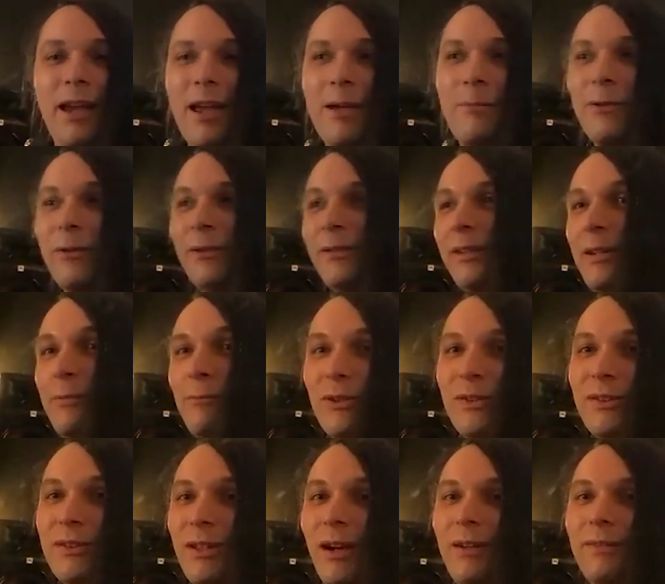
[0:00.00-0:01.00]

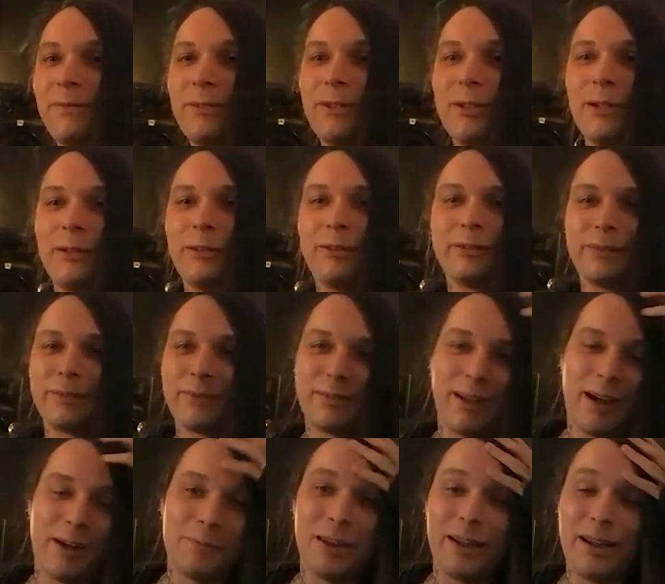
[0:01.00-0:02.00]
emo stuff.
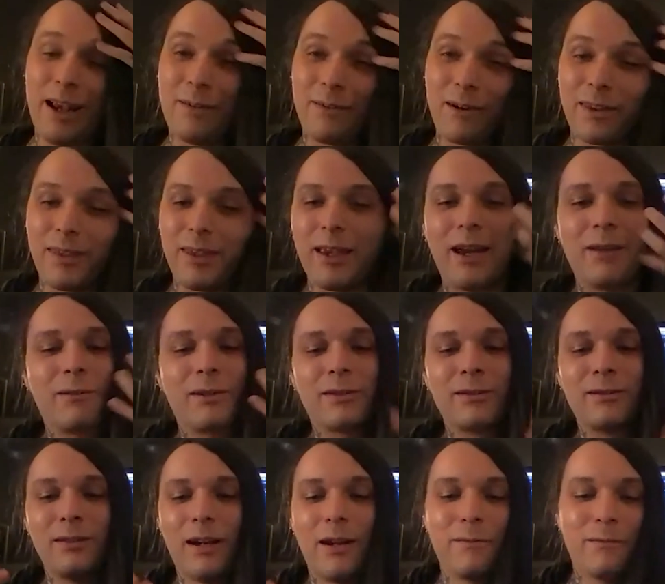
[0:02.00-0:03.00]
I mean everything. I
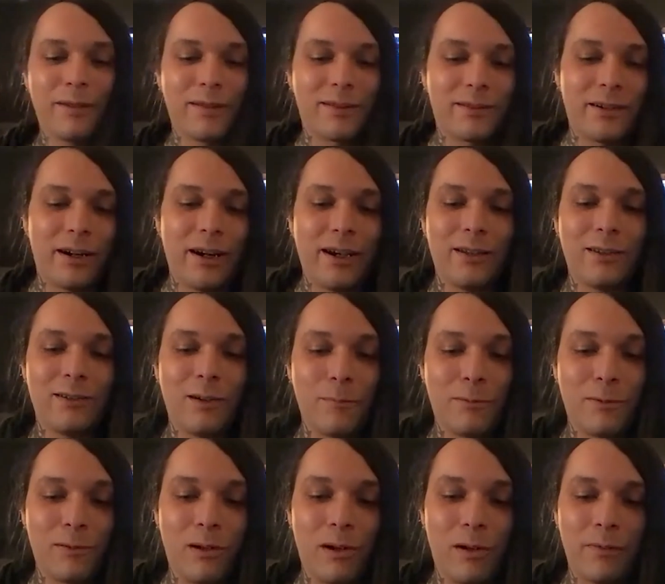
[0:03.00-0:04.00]
was trying to
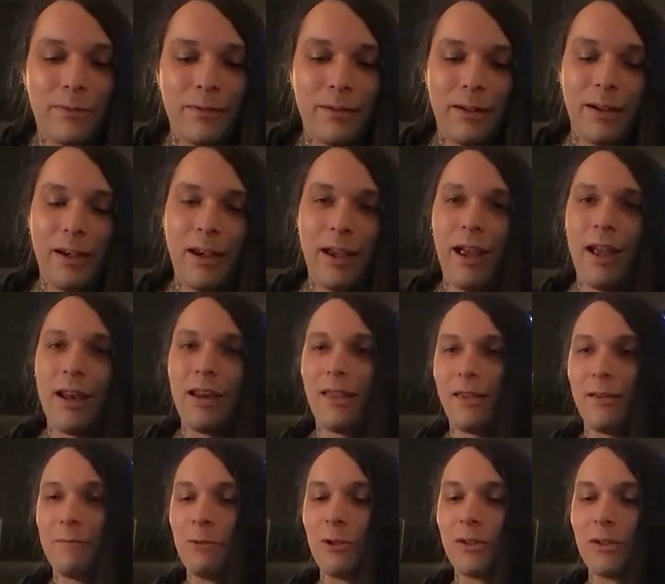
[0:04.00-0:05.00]
absorb
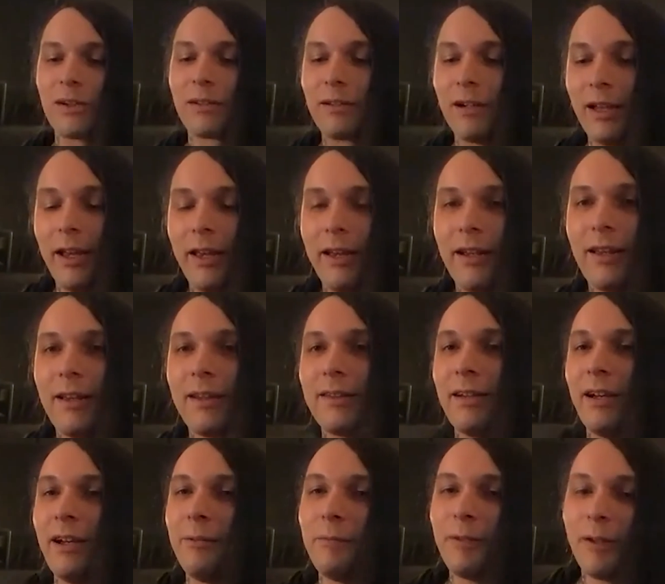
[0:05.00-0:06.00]
anything music related at the
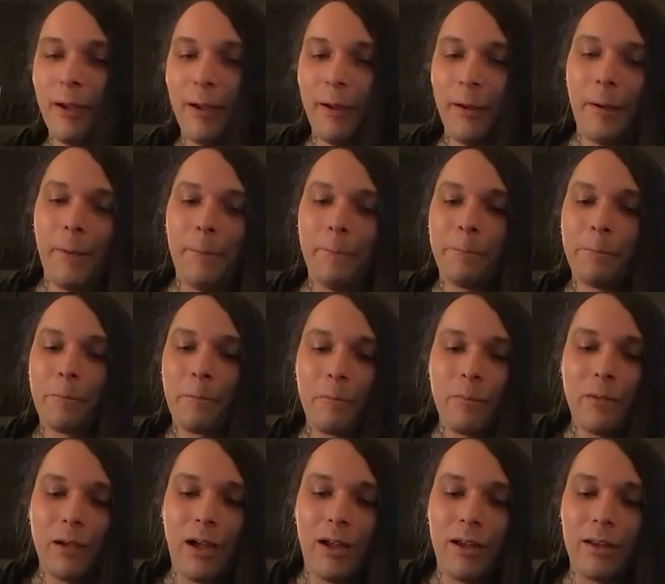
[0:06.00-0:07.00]
time.
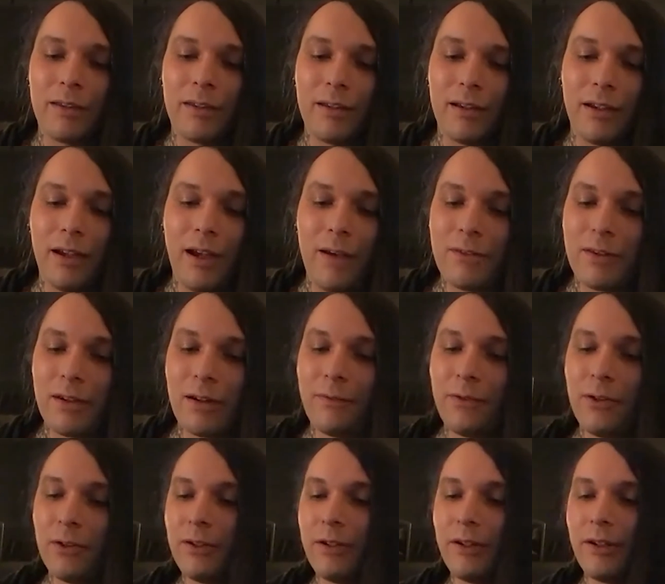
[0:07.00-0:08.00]
And after
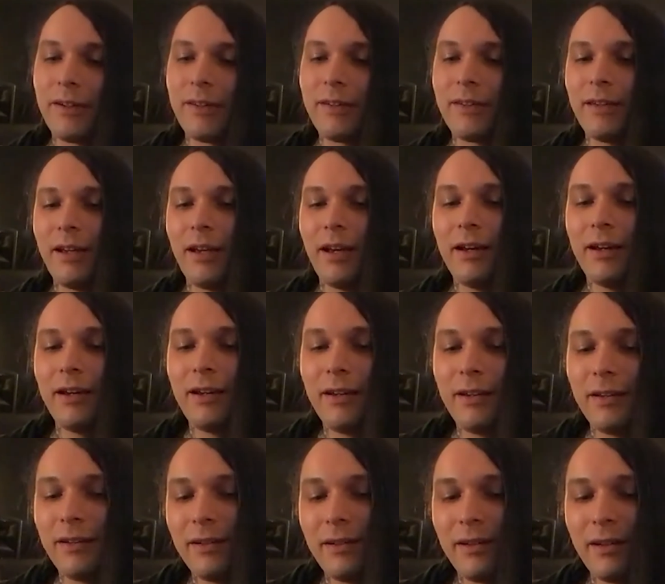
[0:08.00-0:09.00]
a few years,
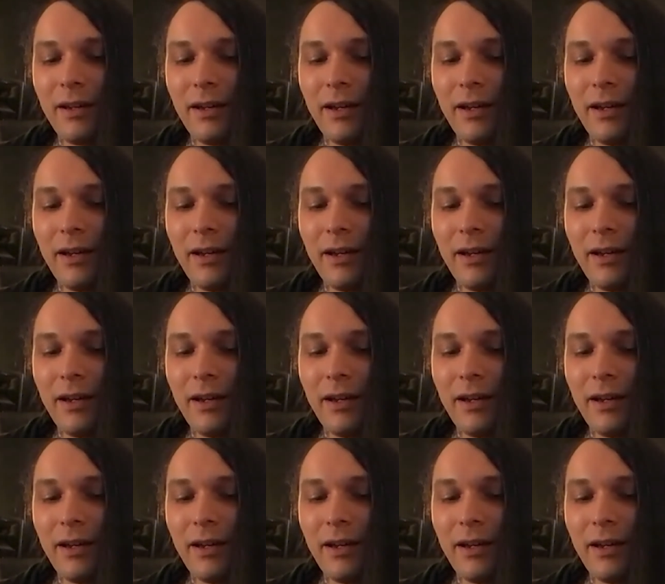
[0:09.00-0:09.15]
I